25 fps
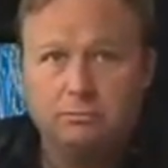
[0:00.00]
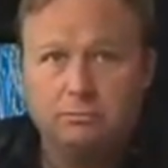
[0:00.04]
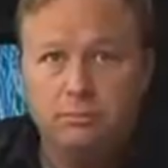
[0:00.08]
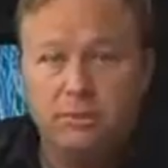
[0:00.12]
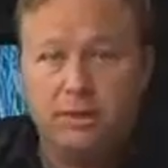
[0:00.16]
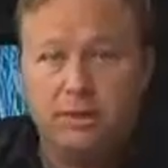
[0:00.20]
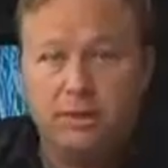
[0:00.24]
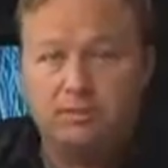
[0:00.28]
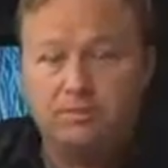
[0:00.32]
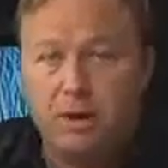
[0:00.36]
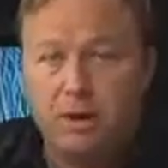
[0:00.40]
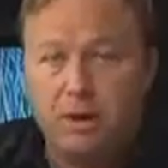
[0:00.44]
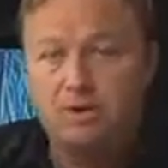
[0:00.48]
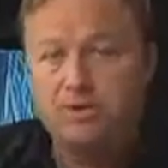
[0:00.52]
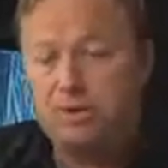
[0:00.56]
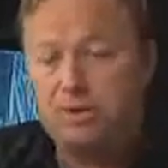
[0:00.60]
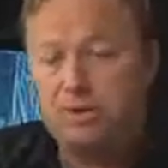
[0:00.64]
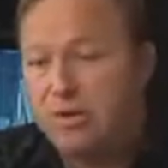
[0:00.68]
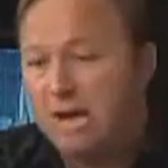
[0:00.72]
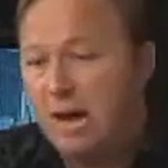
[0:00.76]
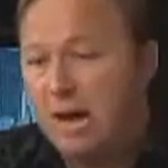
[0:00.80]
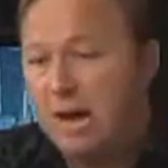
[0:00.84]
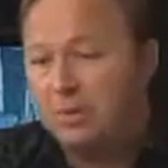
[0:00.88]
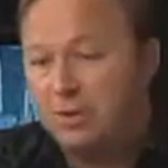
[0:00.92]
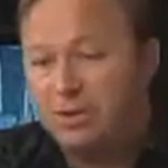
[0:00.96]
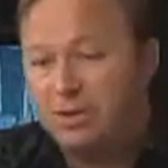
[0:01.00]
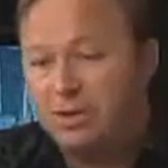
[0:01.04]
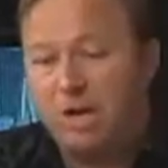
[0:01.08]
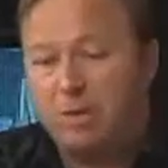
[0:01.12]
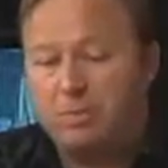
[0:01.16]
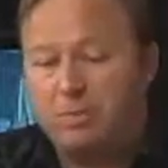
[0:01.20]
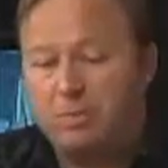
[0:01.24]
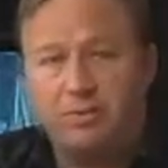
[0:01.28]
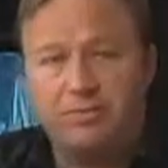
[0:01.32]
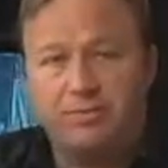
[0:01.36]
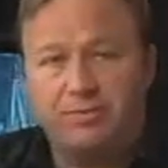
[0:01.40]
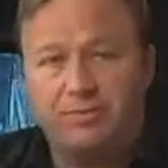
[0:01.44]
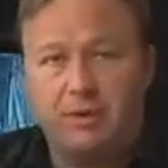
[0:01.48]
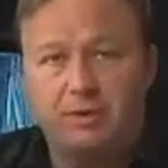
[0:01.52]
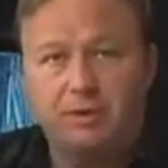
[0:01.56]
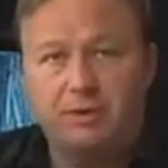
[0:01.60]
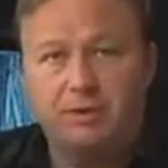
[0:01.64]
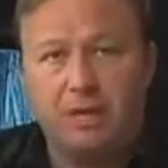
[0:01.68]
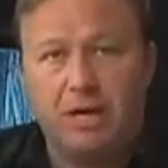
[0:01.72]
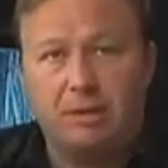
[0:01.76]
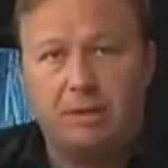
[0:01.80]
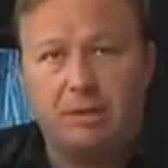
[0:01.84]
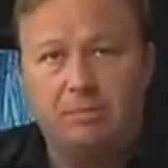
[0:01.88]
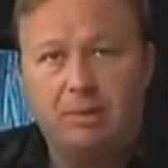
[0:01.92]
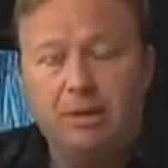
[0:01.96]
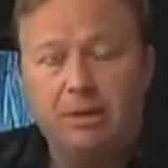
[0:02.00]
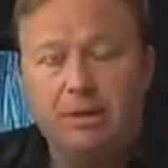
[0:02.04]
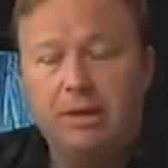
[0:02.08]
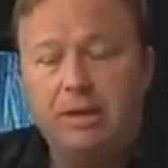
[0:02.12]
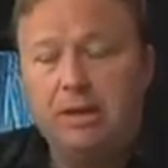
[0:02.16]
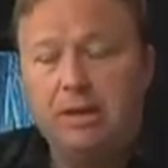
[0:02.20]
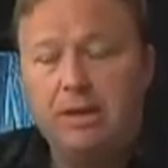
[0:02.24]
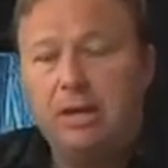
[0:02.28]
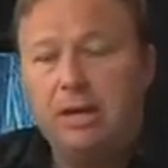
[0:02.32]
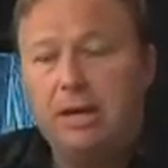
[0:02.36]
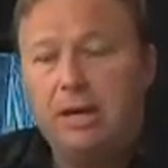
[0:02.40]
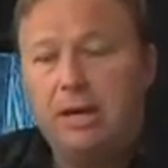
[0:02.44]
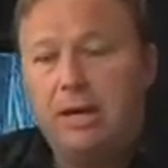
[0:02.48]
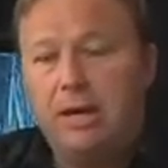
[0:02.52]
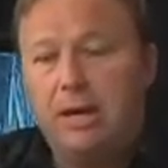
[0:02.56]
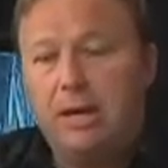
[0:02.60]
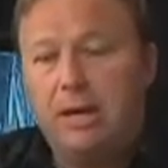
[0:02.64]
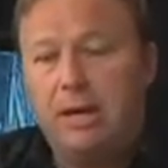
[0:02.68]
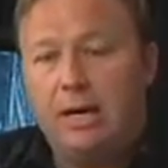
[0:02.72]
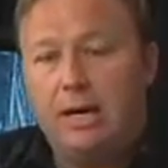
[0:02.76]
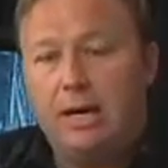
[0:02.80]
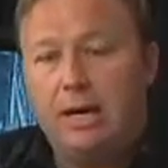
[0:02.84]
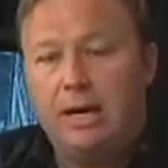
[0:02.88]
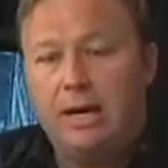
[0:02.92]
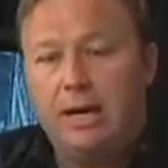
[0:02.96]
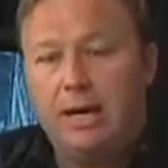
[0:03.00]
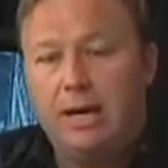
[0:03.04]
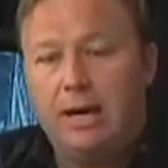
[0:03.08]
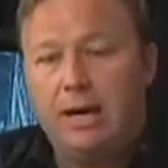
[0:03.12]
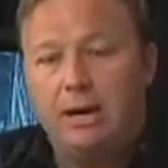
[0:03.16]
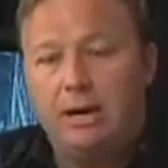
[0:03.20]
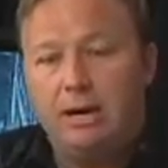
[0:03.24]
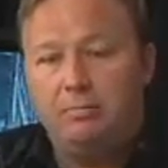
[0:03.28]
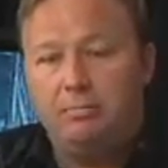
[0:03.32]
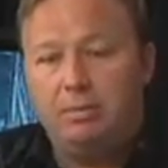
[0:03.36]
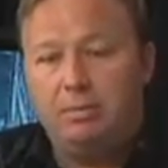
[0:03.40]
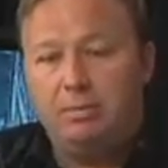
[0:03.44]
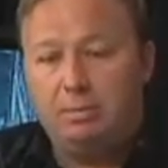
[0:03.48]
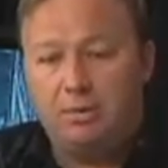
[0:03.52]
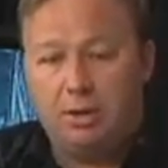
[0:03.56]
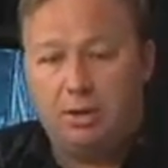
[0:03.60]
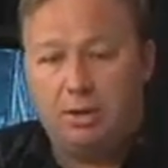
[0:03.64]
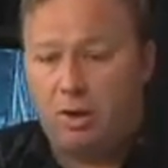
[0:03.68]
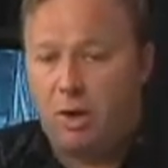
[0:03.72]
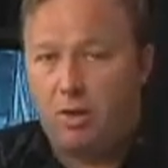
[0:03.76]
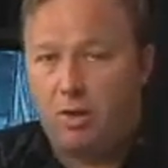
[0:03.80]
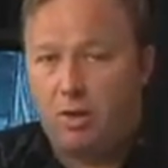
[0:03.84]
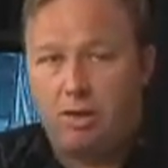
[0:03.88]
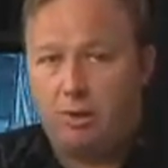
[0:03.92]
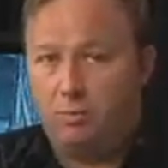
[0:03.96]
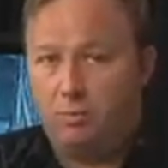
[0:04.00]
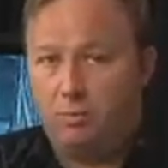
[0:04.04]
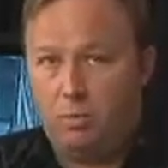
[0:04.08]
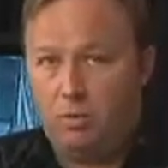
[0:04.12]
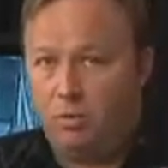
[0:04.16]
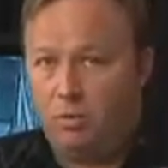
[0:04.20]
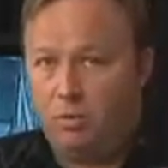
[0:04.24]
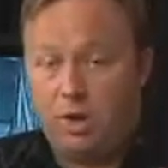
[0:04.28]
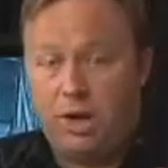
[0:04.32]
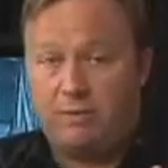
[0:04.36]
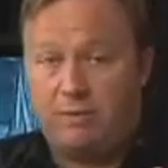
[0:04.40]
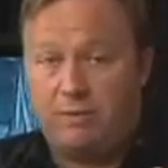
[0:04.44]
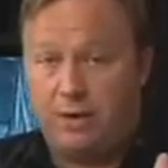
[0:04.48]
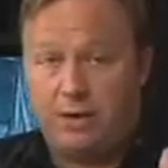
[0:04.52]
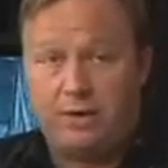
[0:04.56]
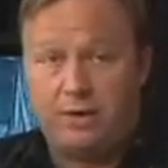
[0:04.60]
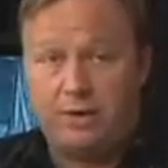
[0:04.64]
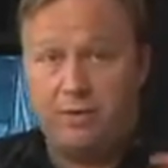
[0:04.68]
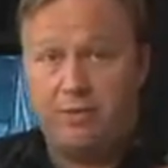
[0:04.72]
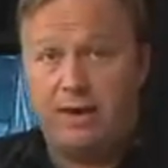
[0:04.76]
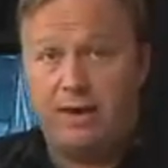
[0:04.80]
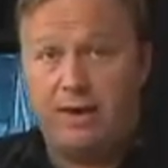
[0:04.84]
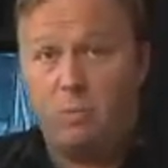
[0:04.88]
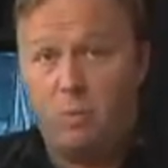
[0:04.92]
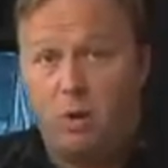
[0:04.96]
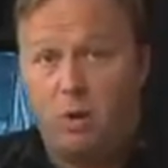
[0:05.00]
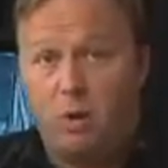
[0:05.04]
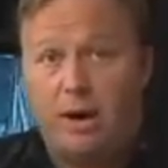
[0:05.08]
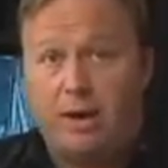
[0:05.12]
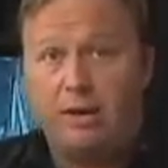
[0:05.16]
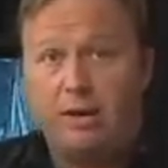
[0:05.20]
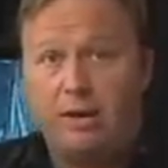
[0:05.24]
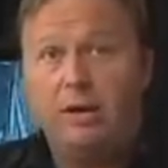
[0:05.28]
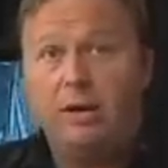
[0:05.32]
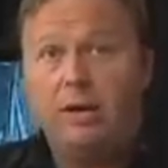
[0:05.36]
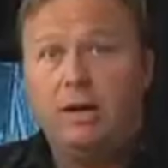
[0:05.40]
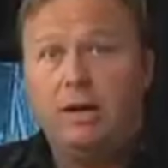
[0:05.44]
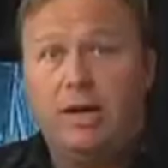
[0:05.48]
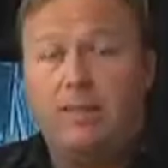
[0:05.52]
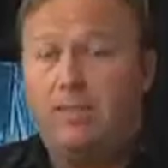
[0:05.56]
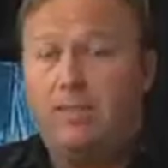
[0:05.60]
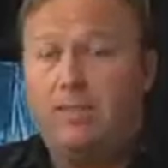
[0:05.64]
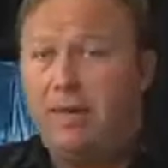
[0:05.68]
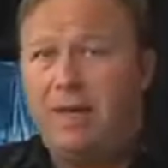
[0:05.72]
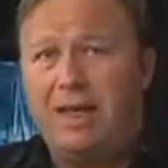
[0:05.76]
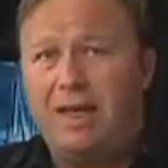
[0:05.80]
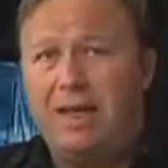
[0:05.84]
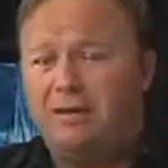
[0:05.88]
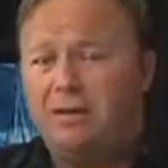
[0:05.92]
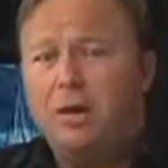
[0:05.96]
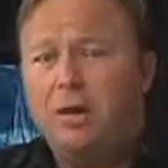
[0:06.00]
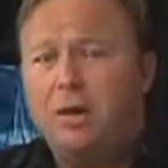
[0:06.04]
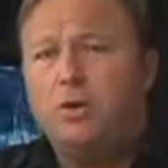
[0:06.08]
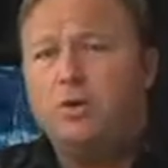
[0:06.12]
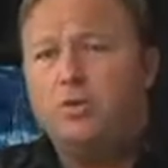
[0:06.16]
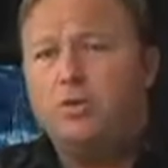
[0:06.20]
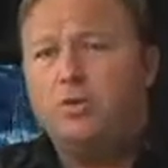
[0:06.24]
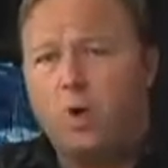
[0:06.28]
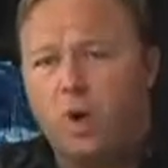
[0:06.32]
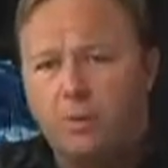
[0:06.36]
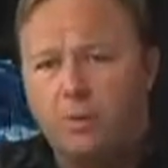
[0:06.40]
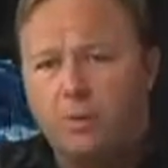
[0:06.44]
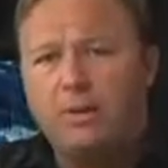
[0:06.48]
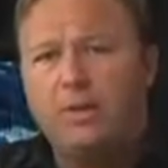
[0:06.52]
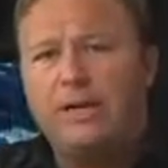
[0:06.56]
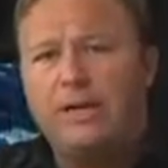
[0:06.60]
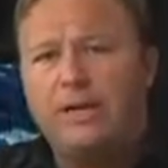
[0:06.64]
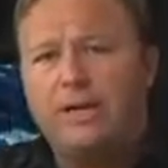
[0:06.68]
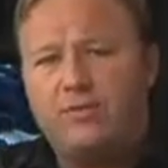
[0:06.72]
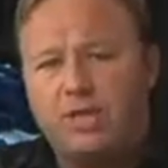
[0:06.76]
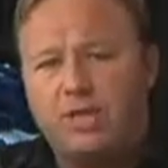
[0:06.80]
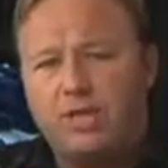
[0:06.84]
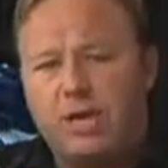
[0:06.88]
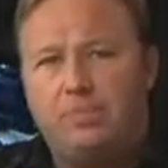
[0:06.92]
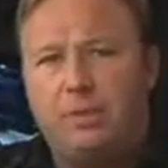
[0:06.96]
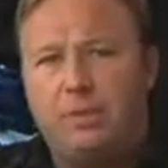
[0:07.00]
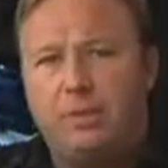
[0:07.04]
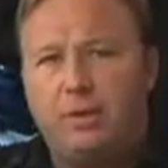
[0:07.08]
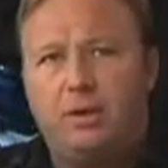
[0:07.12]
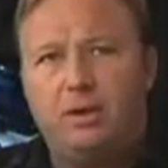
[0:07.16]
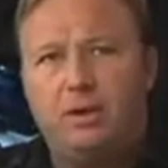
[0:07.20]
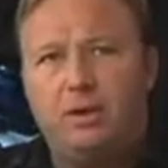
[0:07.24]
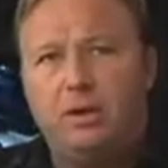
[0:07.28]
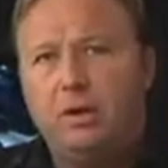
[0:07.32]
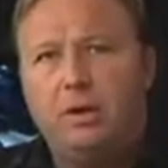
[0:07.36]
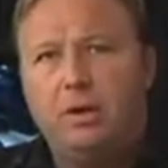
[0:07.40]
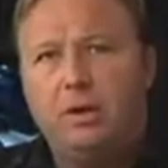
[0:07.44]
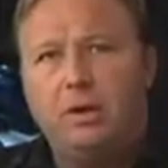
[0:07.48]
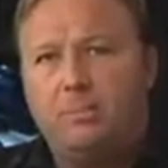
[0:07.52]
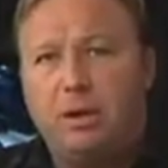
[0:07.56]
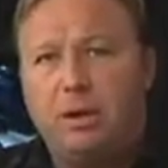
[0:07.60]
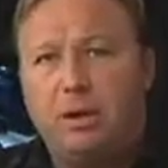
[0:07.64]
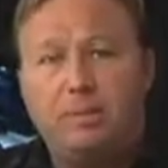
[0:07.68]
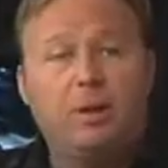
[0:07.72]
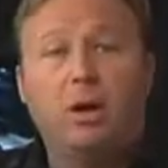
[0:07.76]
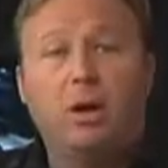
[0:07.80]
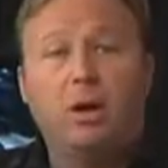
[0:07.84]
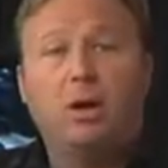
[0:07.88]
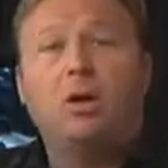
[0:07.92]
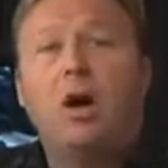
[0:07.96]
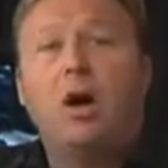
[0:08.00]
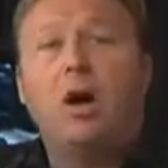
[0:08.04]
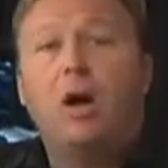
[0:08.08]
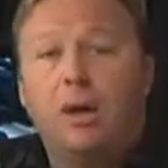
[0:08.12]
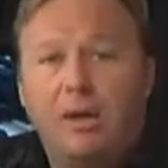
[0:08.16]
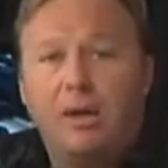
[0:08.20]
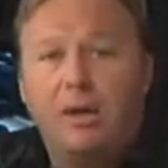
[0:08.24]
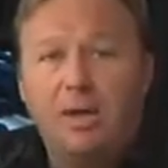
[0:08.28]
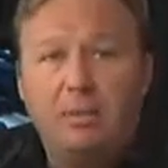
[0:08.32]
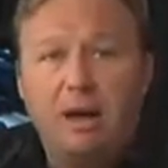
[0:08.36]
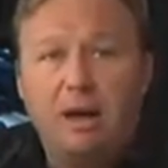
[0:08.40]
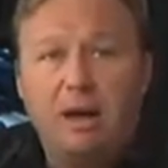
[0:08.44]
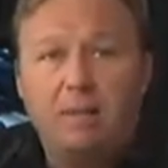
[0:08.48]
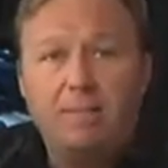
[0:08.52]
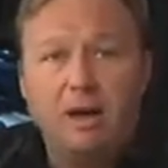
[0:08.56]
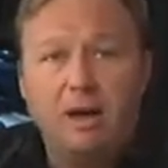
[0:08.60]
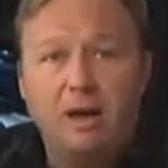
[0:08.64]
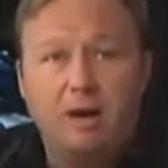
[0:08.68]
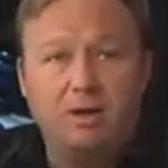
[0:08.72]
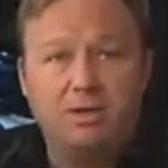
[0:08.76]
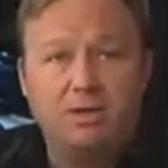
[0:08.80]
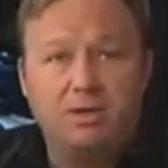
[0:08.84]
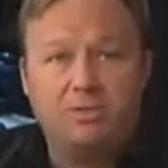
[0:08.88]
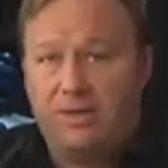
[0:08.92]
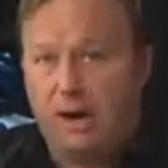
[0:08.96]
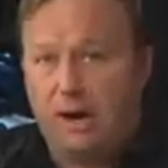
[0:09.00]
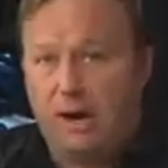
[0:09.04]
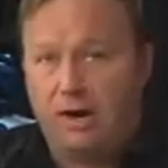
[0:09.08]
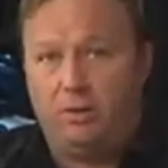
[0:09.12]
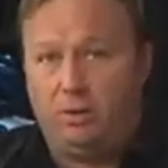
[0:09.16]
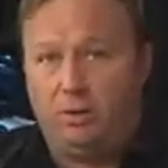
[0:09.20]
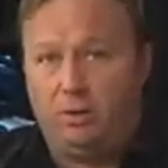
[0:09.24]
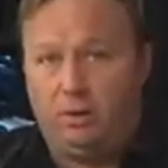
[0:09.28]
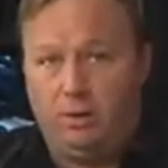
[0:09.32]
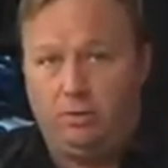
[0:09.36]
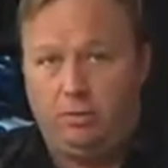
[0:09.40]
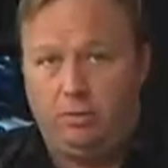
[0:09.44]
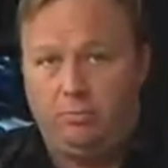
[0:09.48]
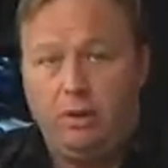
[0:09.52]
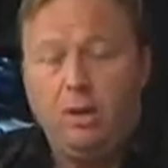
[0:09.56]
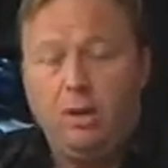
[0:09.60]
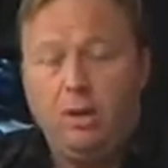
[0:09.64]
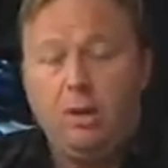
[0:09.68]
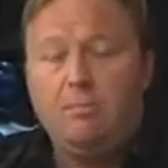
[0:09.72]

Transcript: Because most of the time, we just open the phones up and people can call in them with whatever issue they want. And normally if something, people aren't calling in about Marinus Vanderloob.